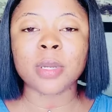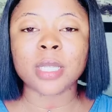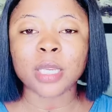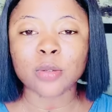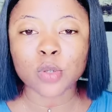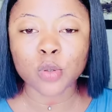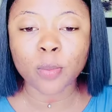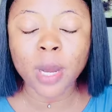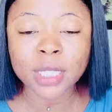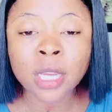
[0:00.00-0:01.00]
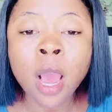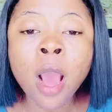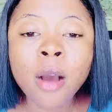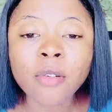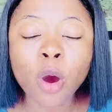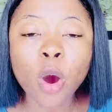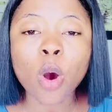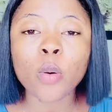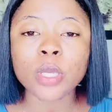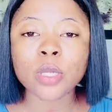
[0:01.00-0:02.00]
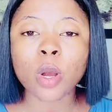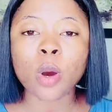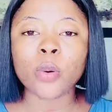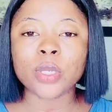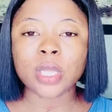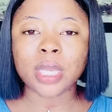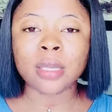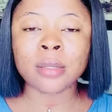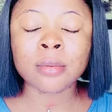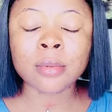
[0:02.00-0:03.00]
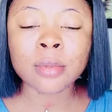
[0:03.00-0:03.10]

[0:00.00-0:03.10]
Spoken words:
Thank you so much for always taking